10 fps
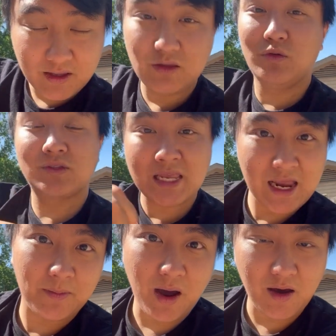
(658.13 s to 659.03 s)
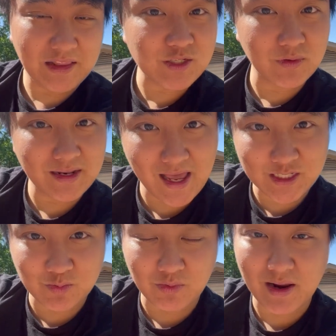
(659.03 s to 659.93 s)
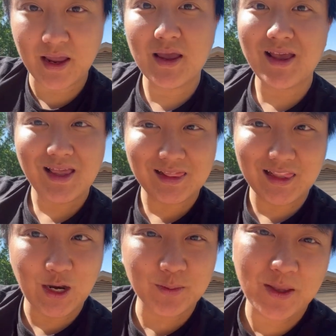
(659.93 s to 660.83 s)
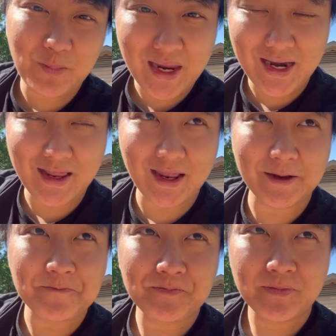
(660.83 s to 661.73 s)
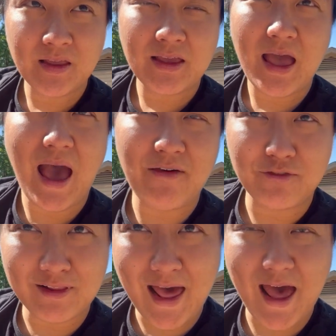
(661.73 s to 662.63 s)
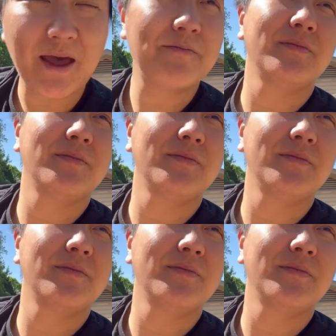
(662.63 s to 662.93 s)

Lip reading: You take them off. That's when they aspirate. Let them keep eating. After that,